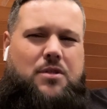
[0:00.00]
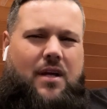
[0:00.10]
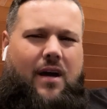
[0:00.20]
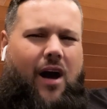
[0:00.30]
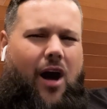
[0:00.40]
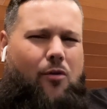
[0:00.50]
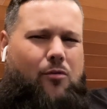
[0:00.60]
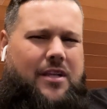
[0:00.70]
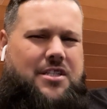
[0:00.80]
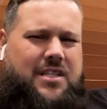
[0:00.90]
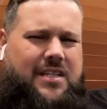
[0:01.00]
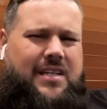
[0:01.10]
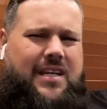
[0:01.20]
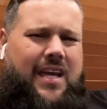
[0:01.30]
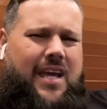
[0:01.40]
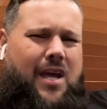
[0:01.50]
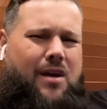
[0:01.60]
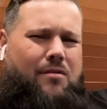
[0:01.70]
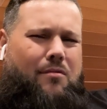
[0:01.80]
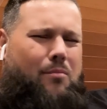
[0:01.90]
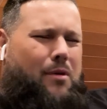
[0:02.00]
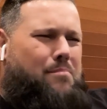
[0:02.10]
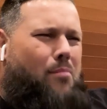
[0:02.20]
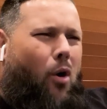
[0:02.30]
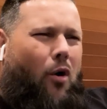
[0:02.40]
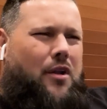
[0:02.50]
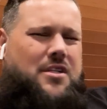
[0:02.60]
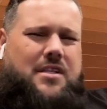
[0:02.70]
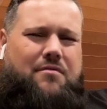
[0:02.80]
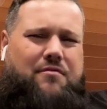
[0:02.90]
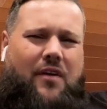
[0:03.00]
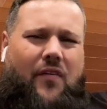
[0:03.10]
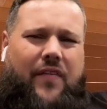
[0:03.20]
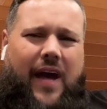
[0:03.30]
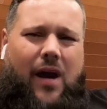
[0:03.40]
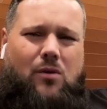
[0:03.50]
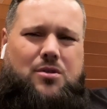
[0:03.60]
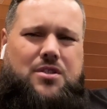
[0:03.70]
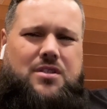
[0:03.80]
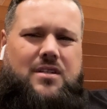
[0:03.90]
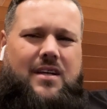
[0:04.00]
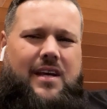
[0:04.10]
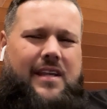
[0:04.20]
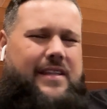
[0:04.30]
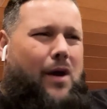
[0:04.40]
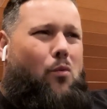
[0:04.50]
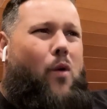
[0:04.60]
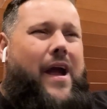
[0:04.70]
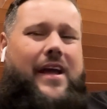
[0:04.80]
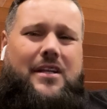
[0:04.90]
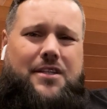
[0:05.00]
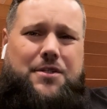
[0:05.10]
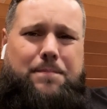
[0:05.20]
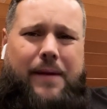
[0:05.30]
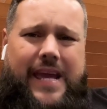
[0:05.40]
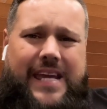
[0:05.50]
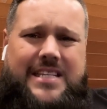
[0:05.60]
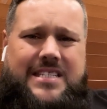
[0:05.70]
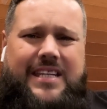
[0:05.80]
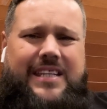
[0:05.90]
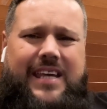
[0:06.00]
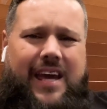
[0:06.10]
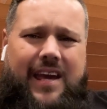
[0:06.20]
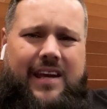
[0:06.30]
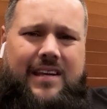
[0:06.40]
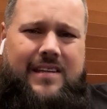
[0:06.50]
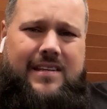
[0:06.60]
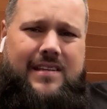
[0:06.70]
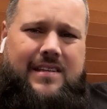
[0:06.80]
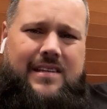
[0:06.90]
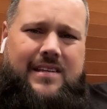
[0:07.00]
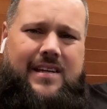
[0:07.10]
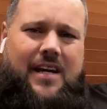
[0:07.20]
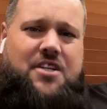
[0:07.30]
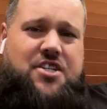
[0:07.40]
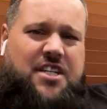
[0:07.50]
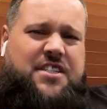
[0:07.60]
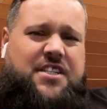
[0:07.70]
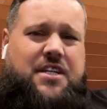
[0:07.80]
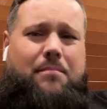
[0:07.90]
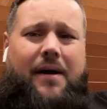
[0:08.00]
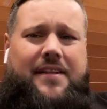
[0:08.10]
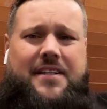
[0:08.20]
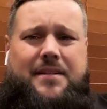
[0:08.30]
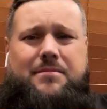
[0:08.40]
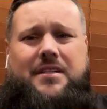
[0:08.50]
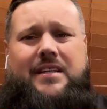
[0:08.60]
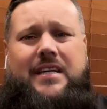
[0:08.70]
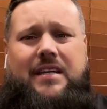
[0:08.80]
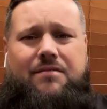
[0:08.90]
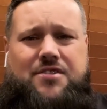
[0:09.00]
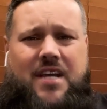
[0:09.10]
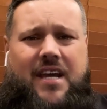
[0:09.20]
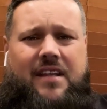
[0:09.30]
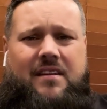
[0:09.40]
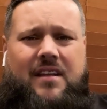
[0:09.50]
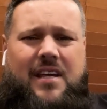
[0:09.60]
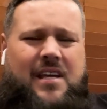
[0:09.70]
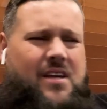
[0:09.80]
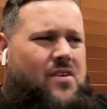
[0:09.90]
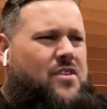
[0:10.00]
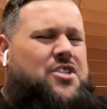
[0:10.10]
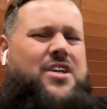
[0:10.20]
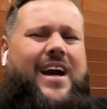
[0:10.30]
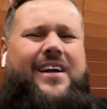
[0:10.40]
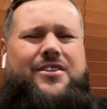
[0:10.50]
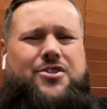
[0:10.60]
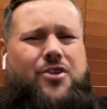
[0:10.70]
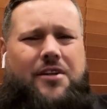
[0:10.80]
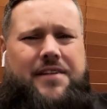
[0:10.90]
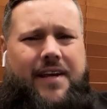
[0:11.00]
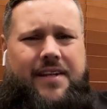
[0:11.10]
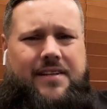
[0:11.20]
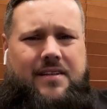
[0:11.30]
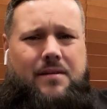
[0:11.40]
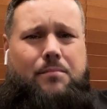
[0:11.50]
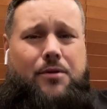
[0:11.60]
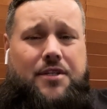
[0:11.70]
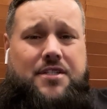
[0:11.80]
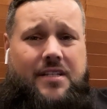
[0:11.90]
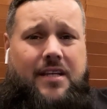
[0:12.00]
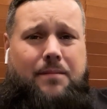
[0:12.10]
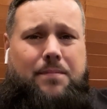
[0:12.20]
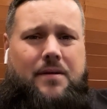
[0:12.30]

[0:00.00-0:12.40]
was heart-wrenching, with mourners that filled the house, their wails piercing the air. And Jesus commanded them to leave, saying, "The child is not dead, but asleep."